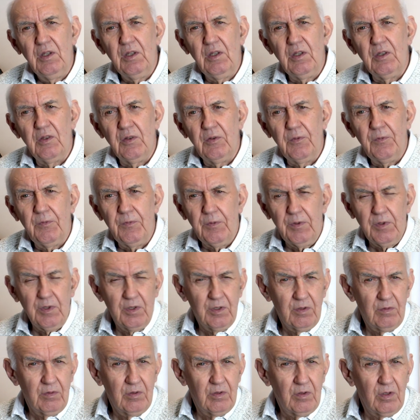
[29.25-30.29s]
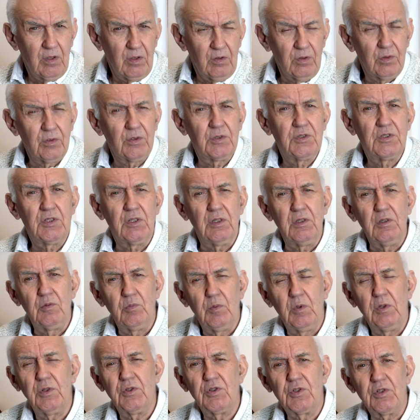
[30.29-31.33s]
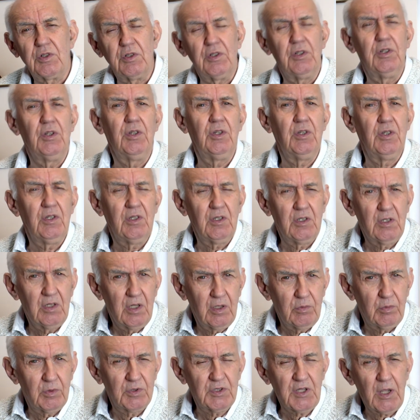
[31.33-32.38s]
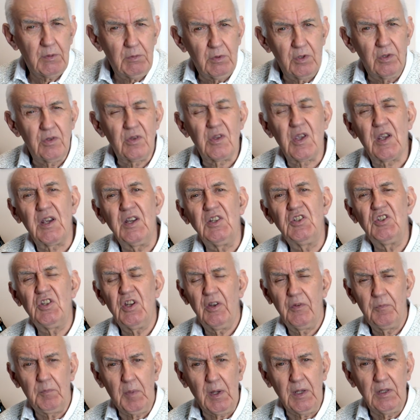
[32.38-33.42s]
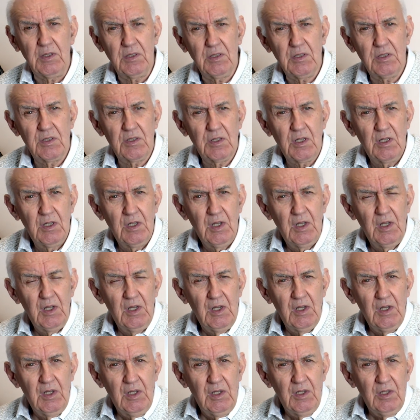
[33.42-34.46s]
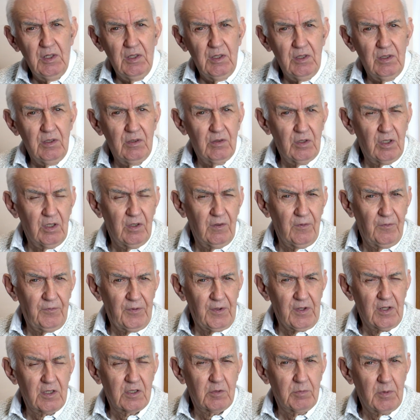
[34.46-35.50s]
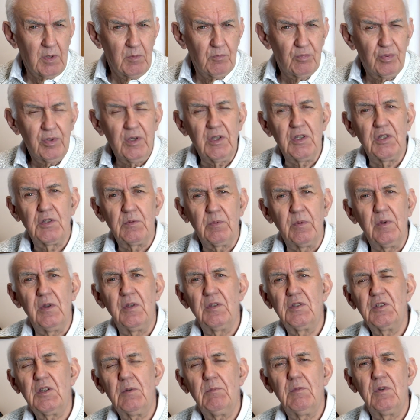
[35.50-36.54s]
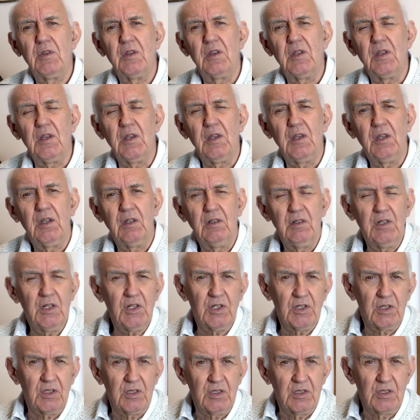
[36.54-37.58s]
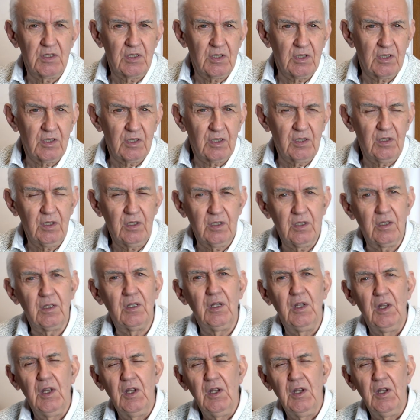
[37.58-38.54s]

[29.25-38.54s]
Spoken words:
you've looked and watched and heard what's happening on the HF bands, you can't fail to be impressed with some of the conditions that occur